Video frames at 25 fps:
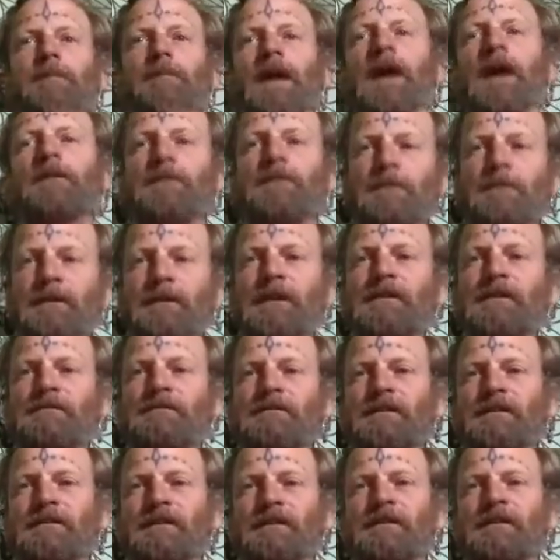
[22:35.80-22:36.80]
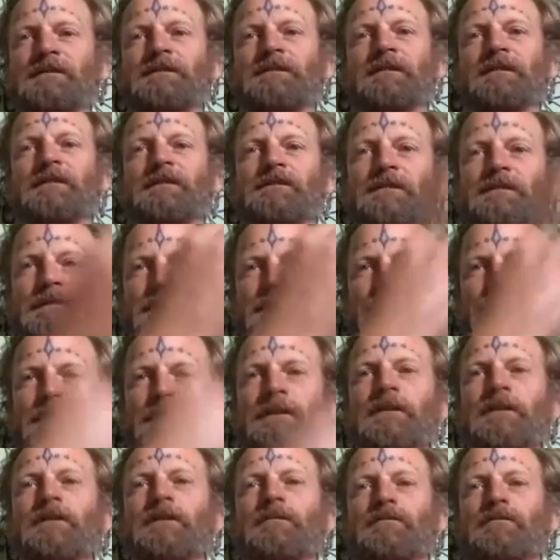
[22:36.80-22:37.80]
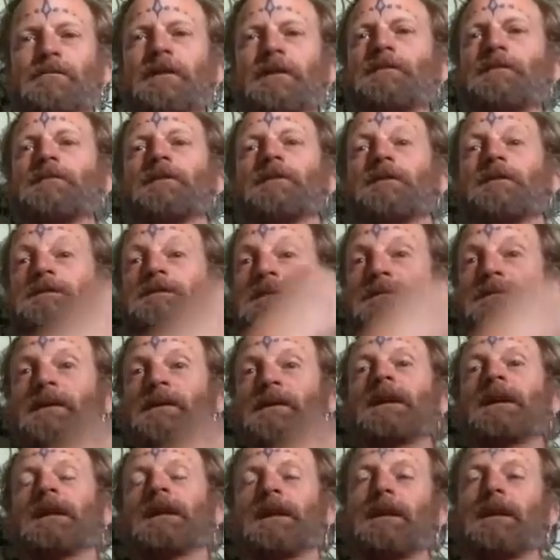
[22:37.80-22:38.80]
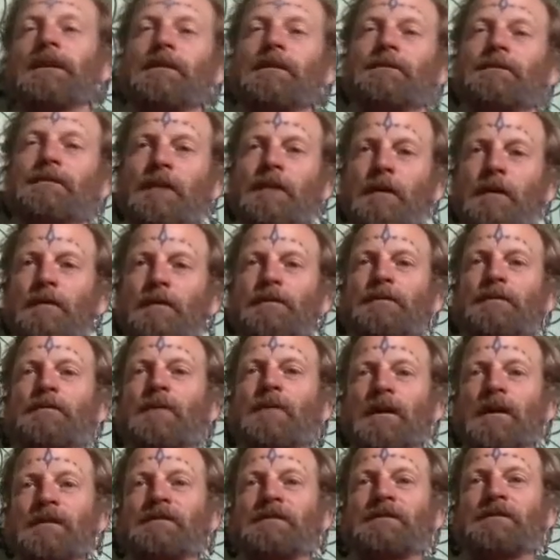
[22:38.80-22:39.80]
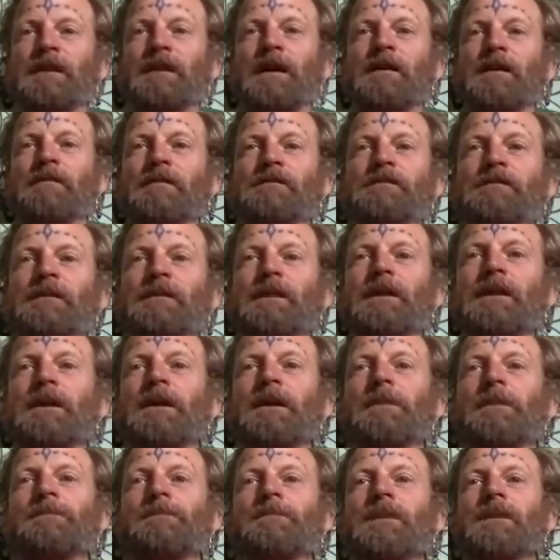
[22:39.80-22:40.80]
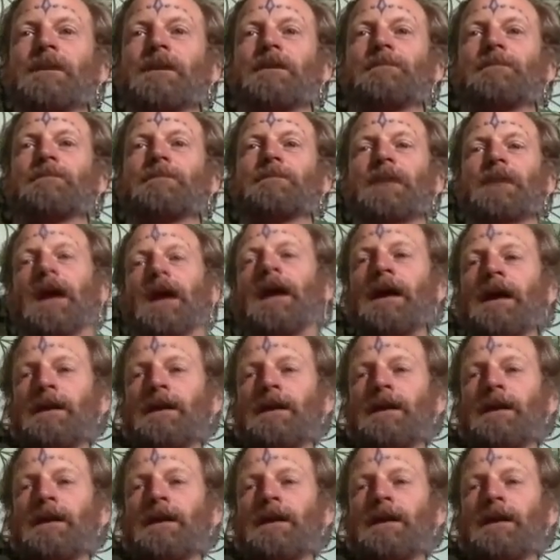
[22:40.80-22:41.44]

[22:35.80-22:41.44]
of least resistance, the real river of divinity, to flow through ourselves. I had